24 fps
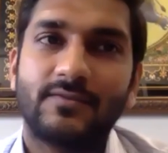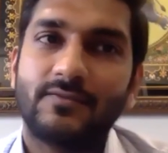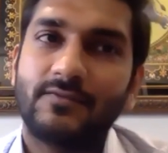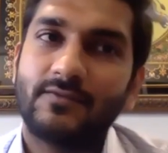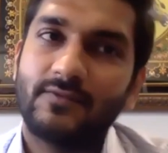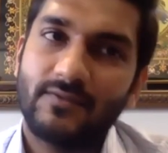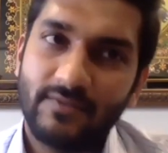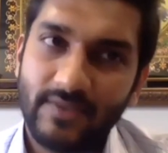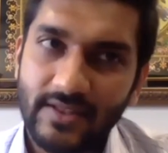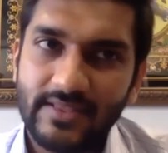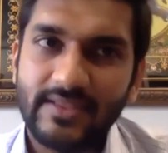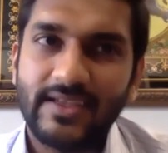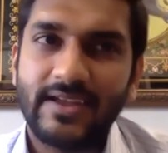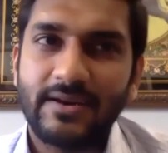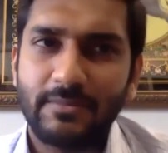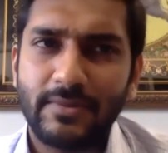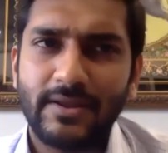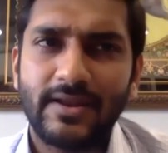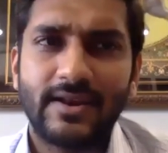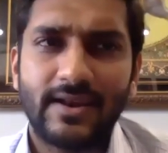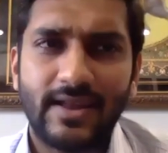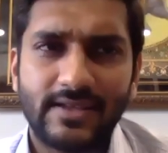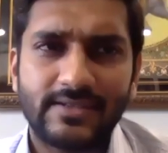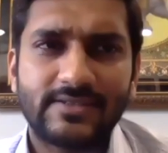will there be
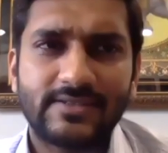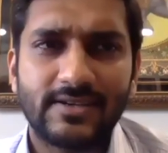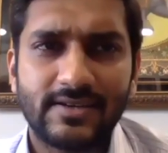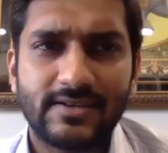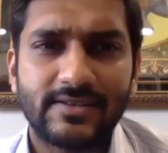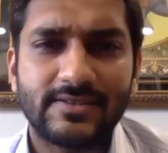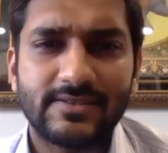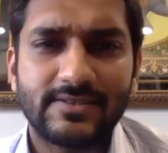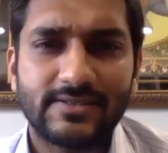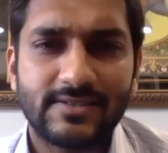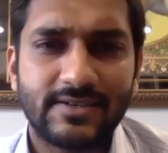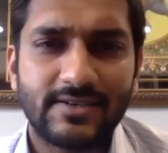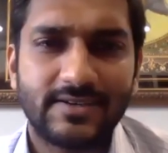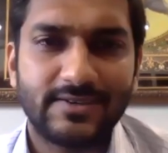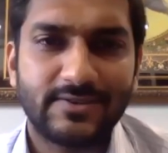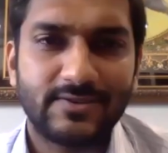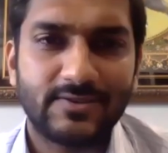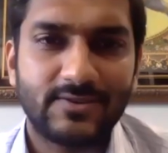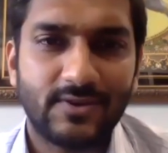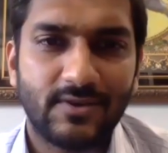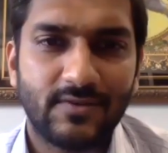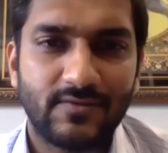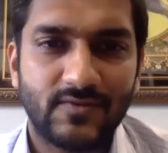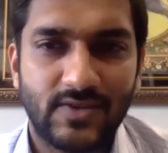lesser
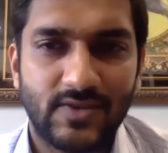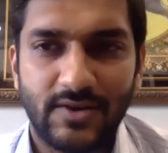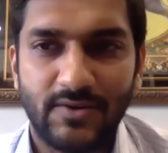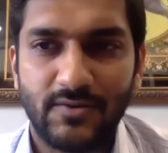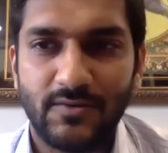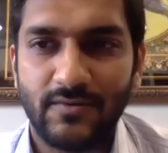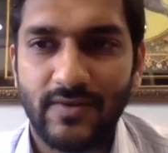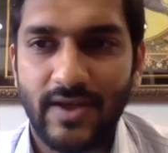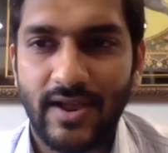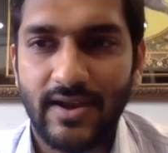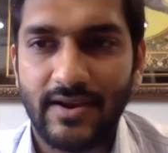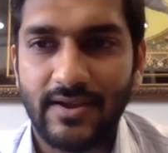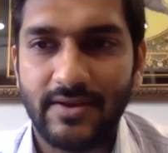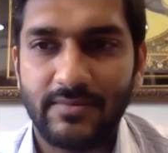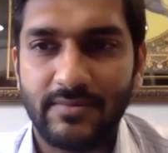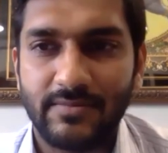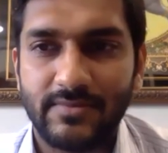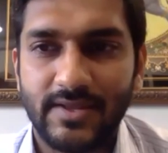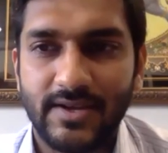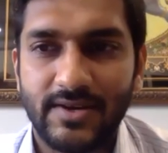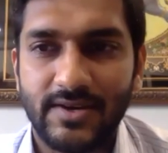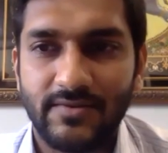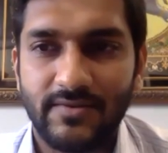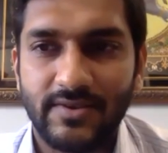incidence of genu valgum
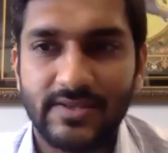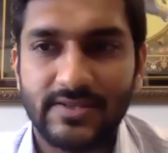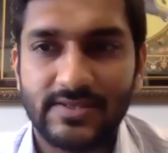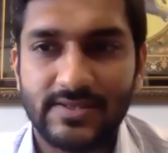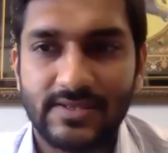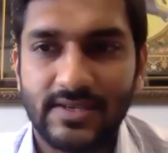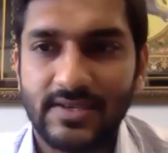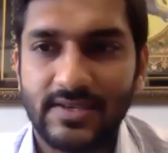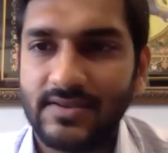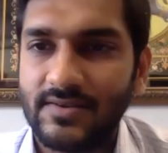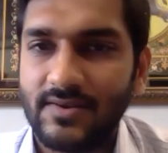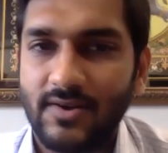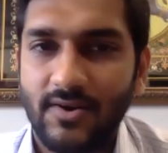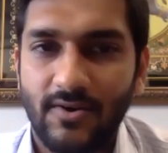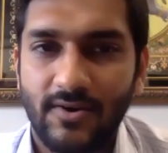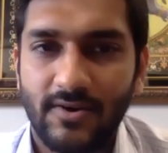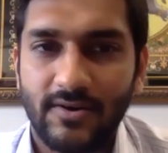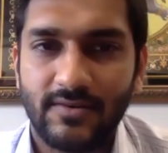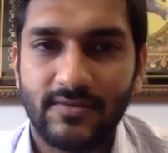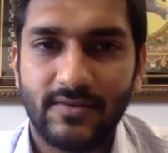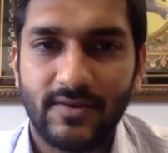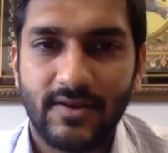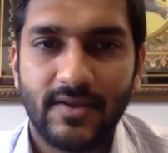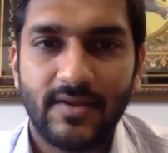that we see?
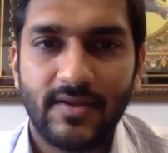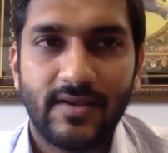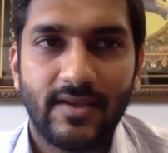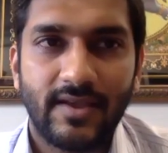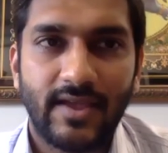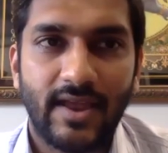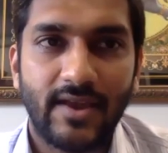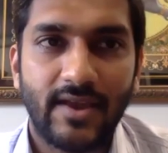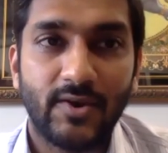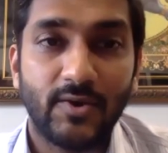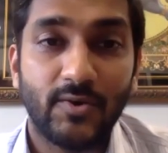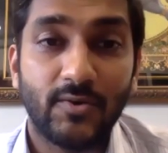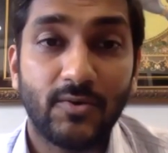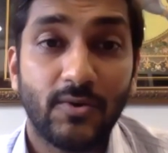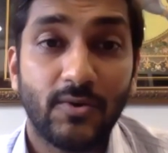Or can you